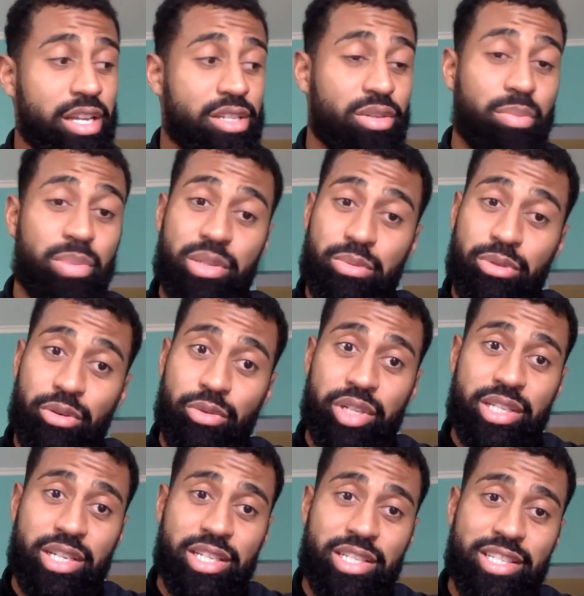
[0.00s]
So Pittsburgh was
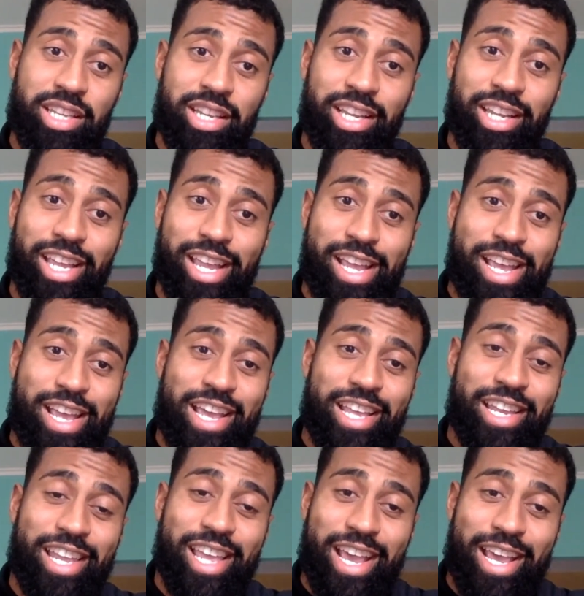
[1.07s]
in the city,
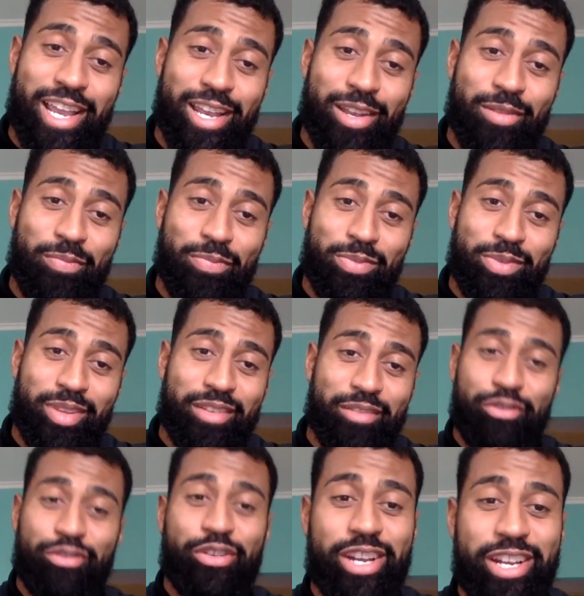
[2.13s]
and then,
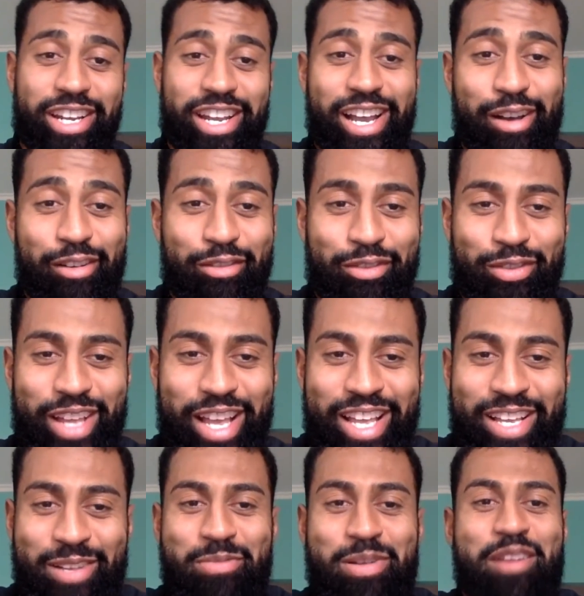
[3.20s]
funny enough,
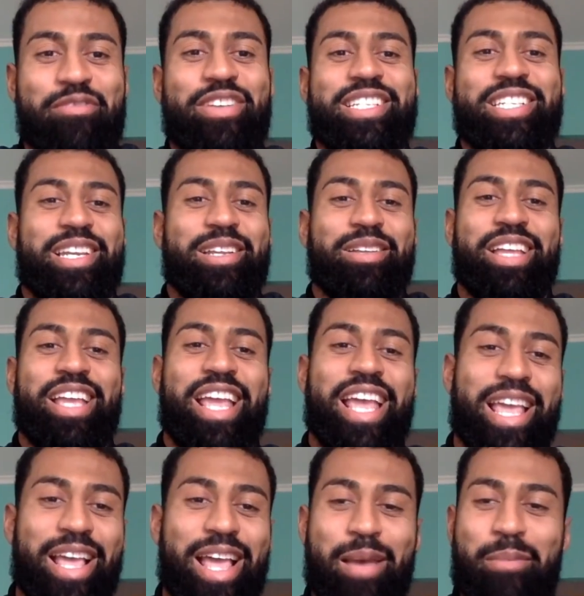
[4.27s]
I visited
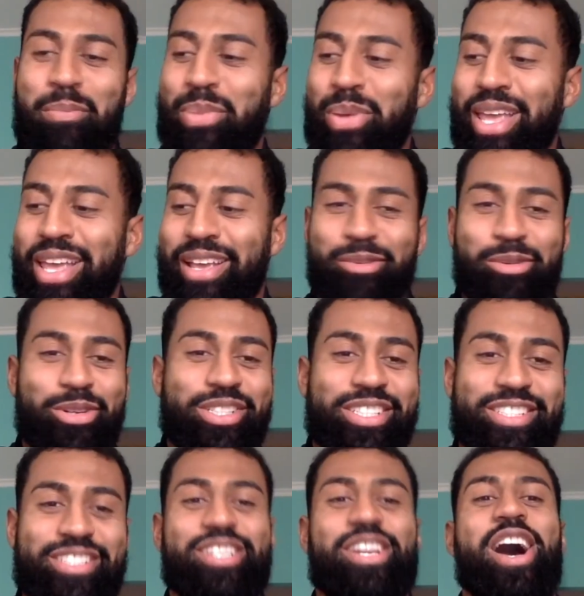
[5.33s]
at Pitt
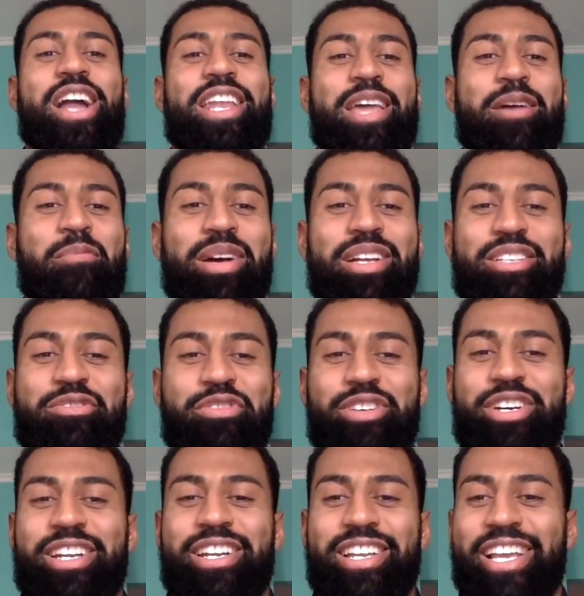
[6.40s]
was not that much
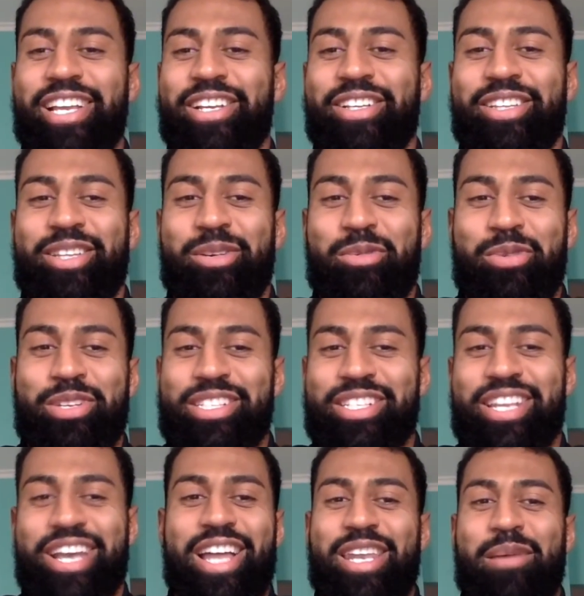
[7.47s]
fun. Like there was
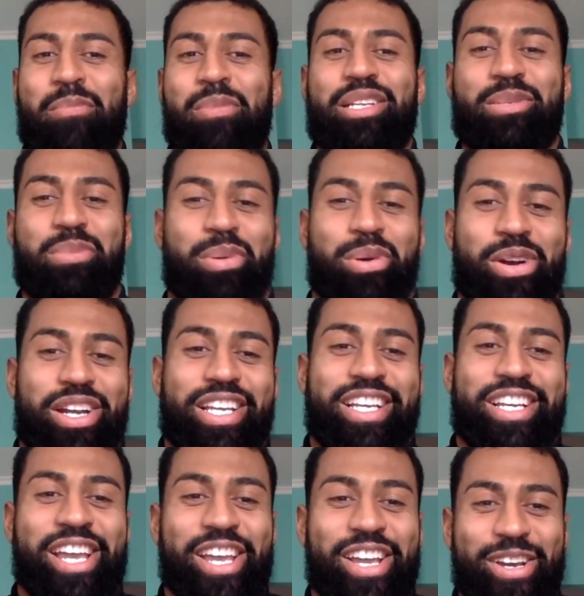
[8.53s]
not that much party.
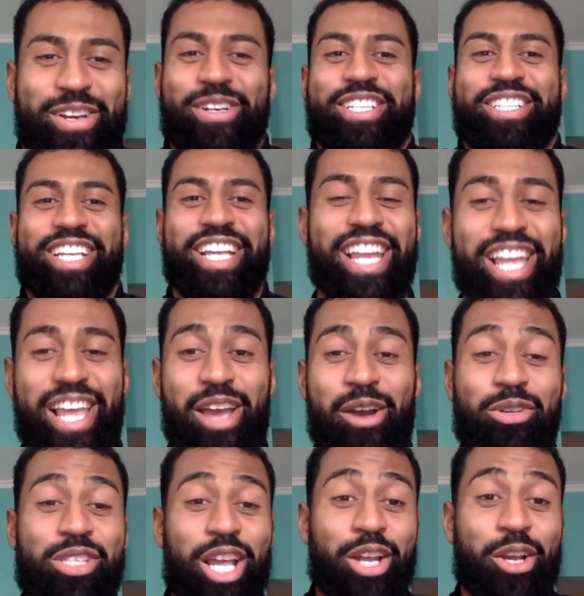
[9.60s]
It
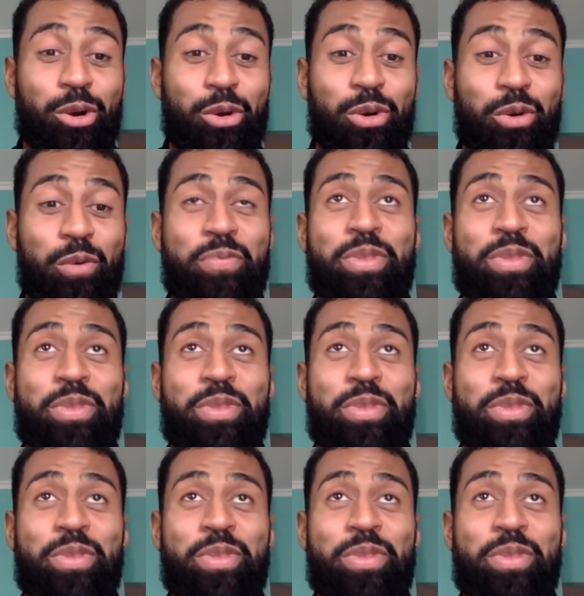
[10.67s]
was like cool.